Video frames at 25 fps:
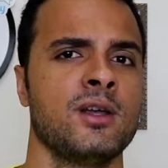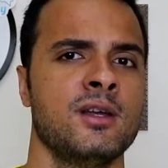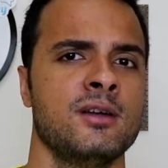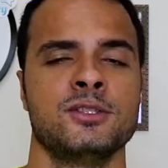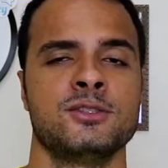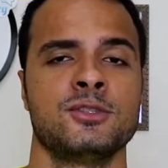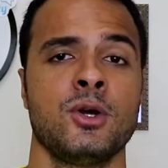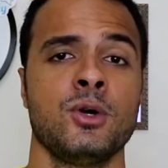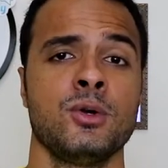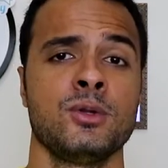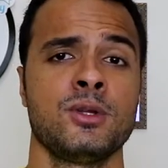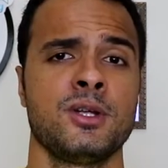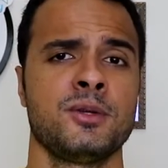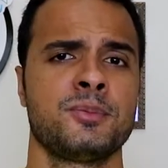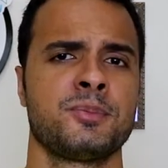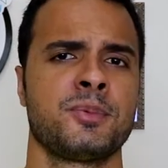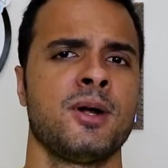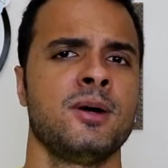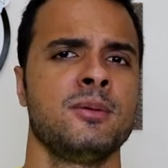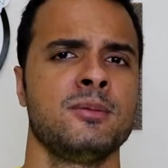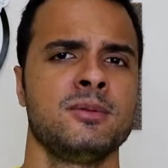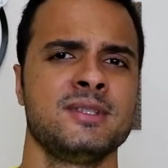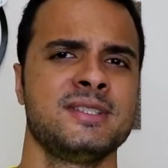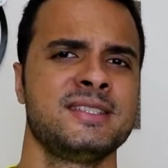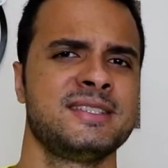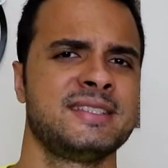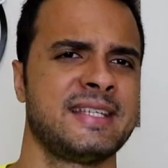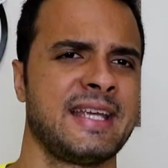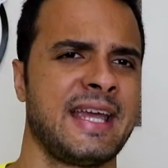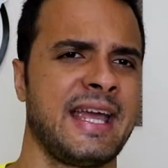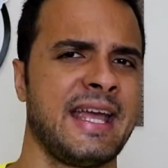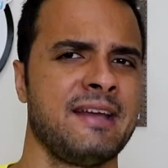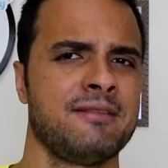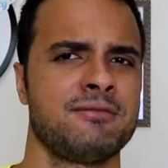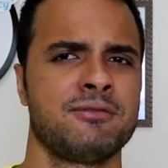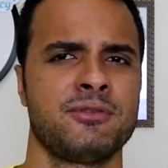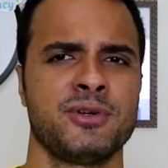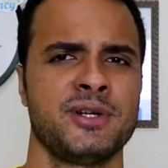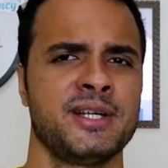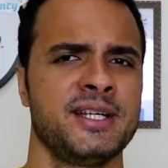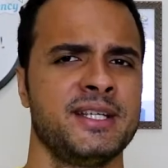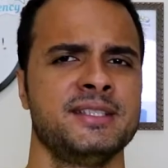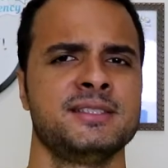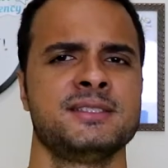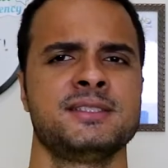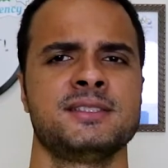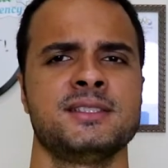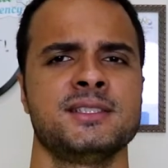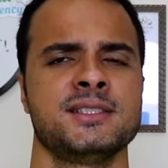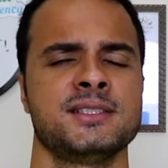So they probably say, for
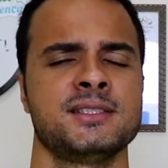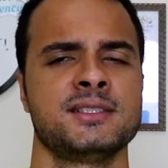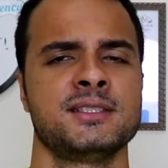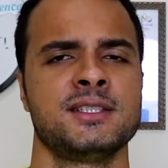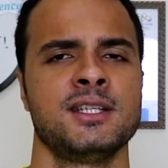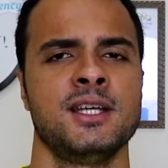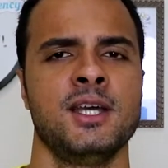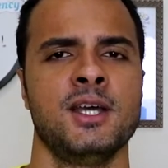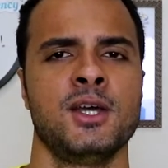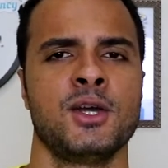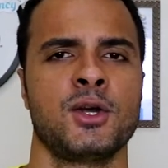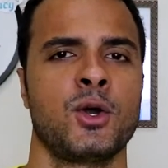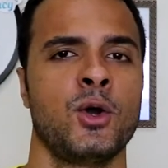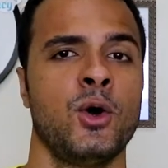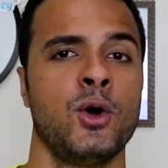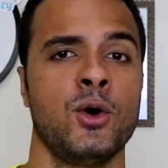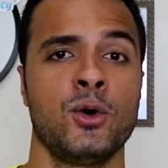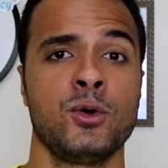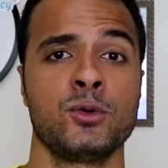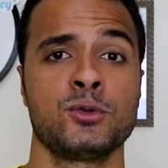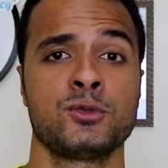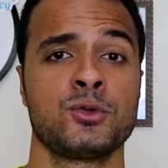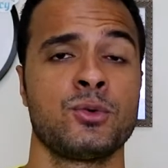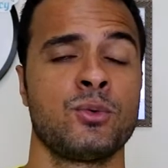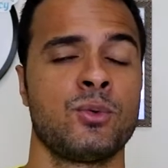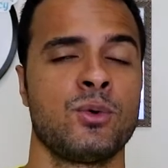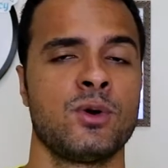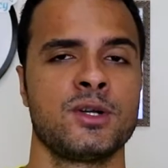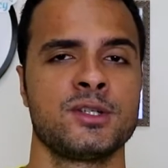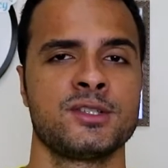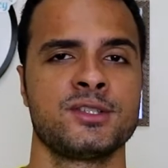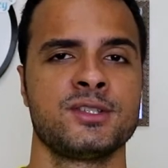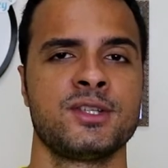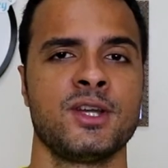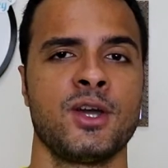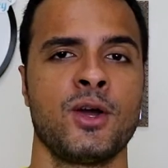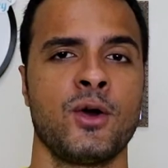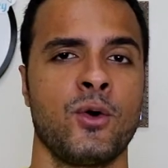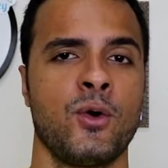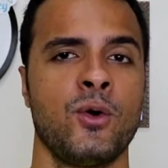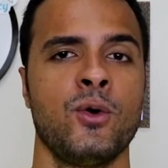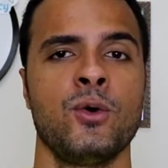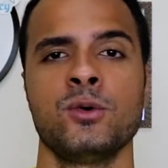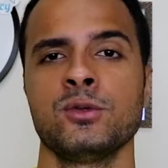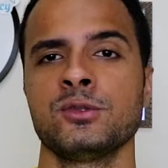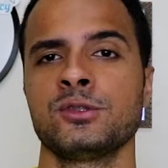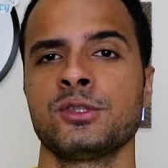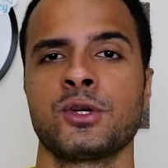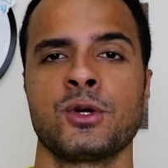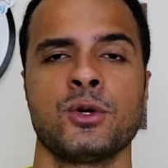instance, go towards the old